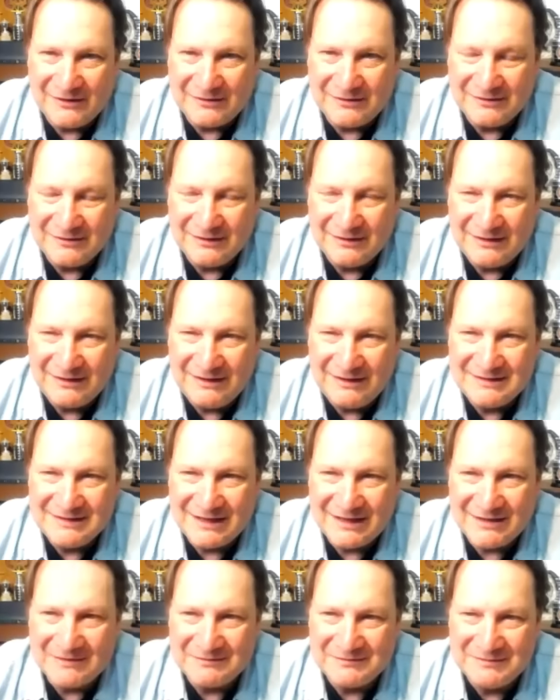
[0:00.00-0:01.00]
he's
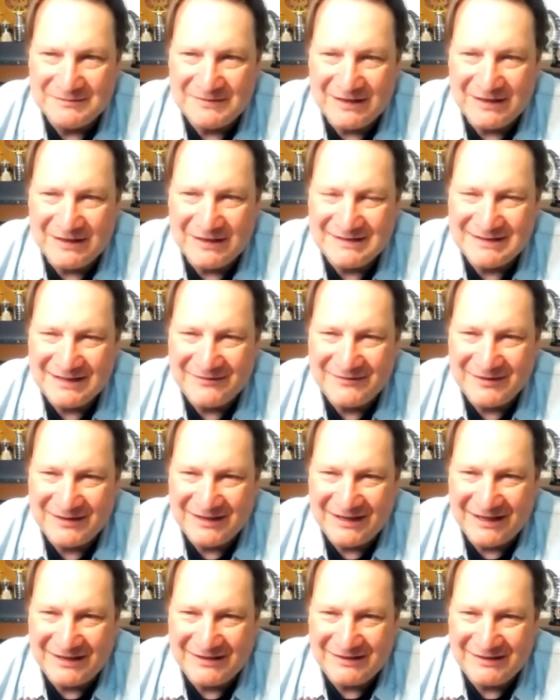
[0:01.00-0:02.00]
definitely,
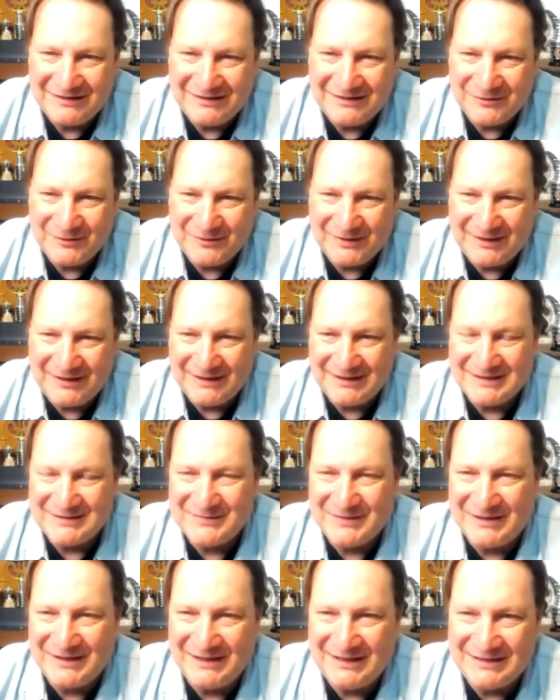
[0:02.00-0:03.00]
I don't know what it is,
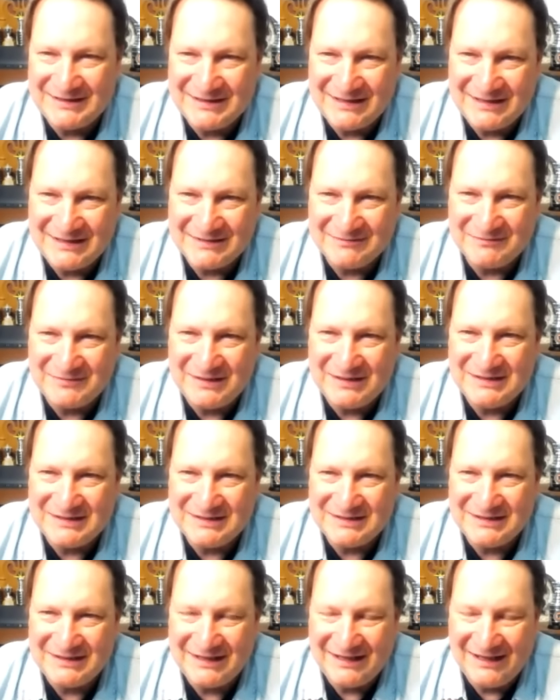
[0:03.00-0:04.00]
but he's
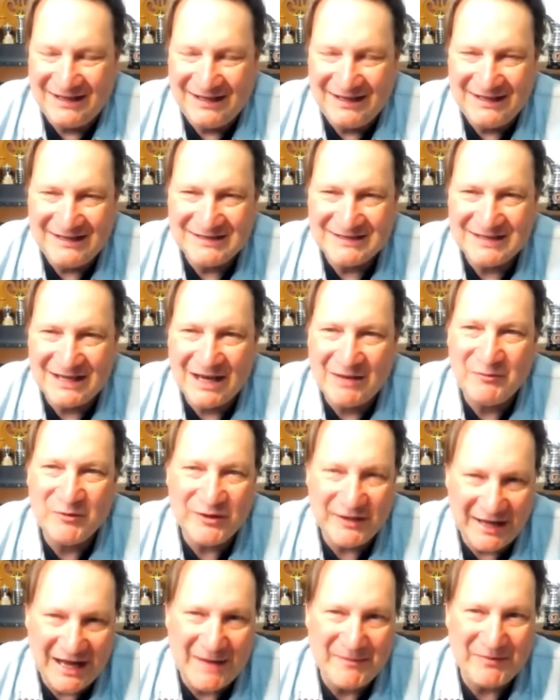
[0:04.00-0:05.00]
I'm really
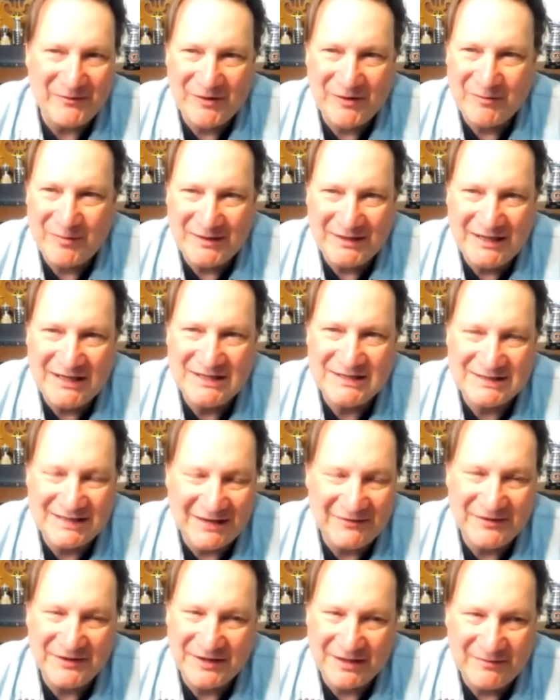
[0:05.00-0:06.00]
happy for him. I mean, he's
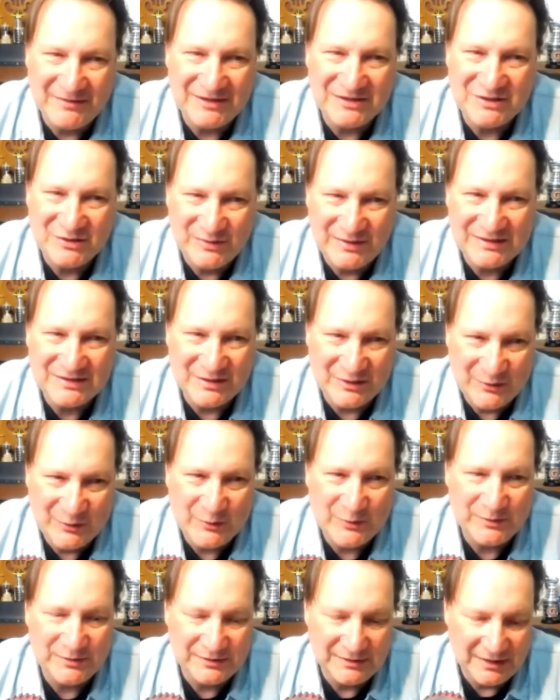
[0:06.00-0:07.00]
definitely come into his
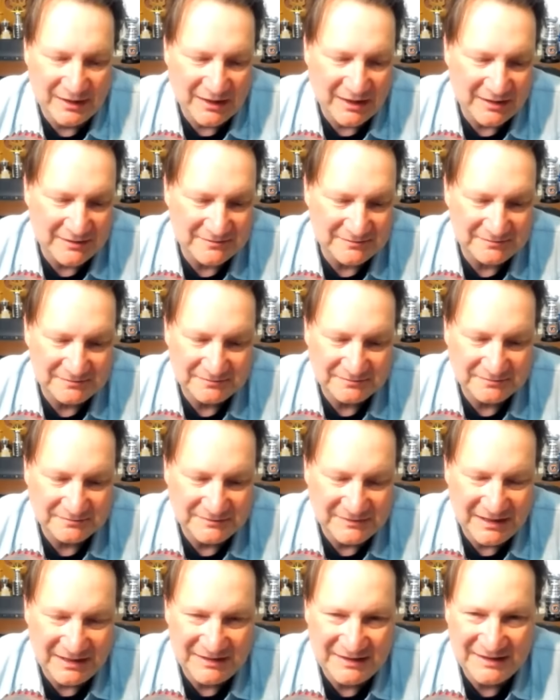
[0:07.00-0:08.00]
own
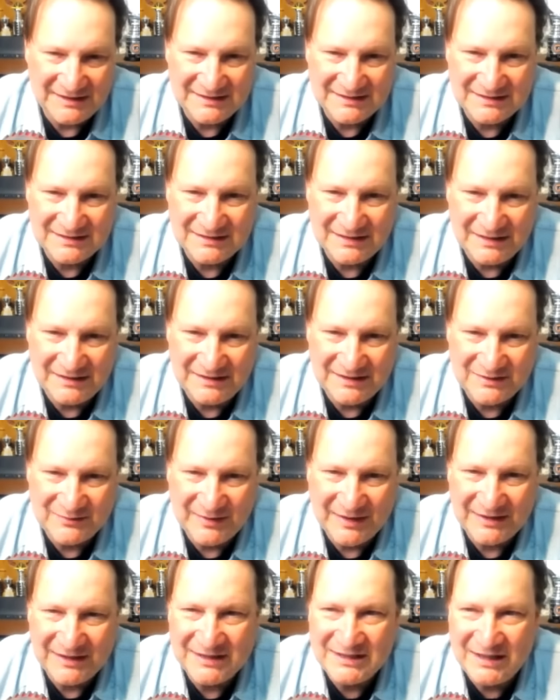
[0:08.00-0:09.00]
in this
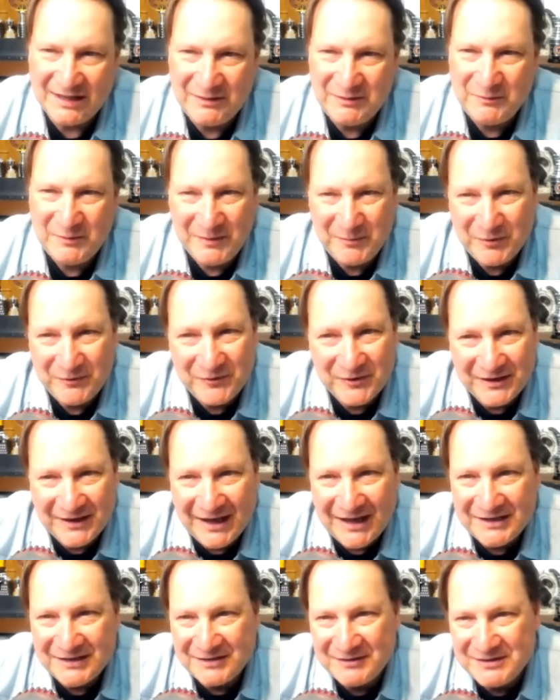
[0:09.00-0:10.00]
round. And people
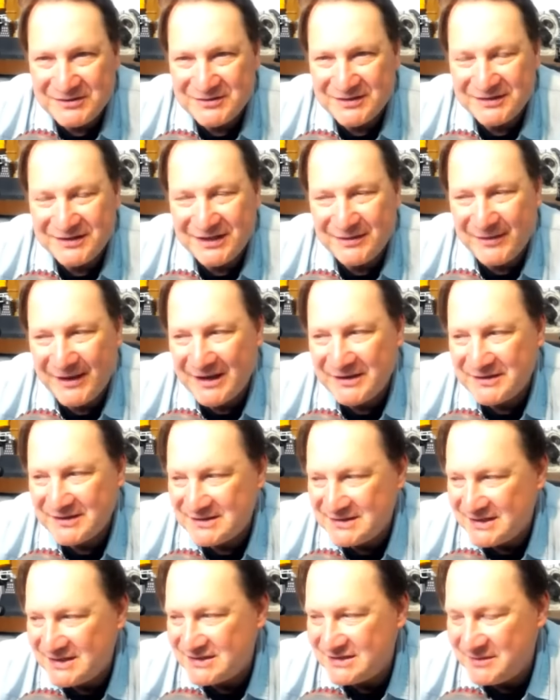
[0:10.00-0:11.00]
forget the interesting thing about
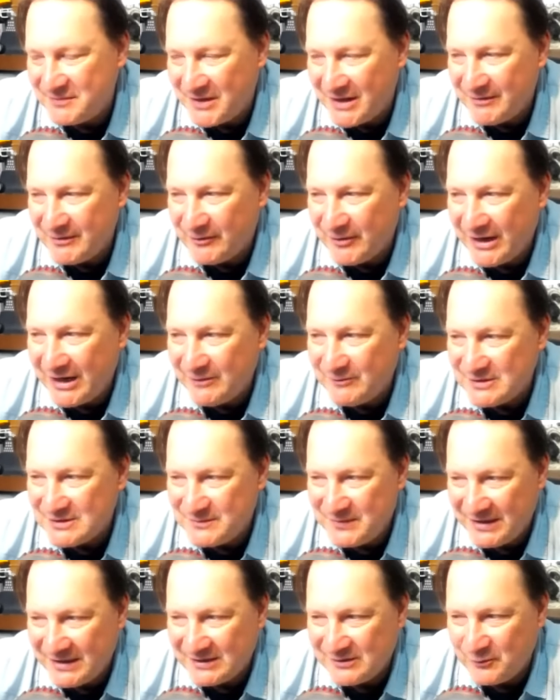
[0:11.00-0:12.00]
this is that Bobby Ryan was
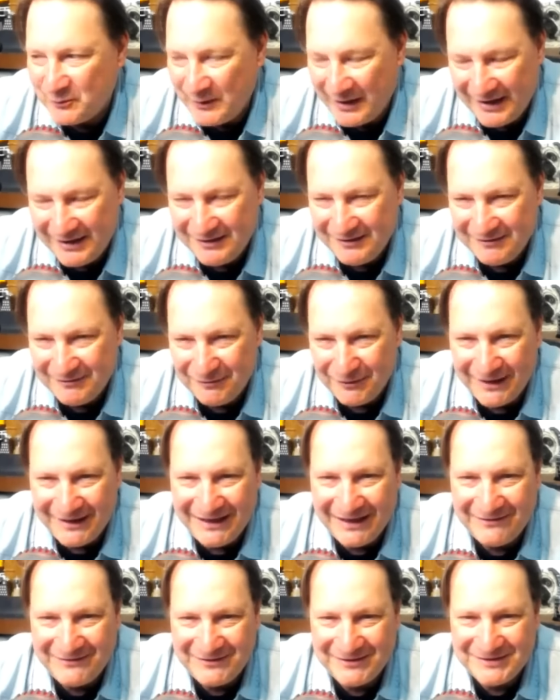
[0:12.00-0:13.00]
picked right
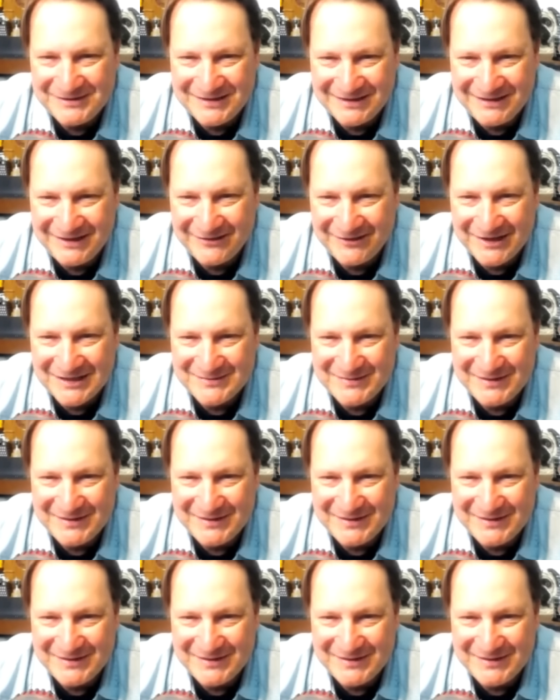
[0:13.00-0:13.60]
after Sidney Crosby.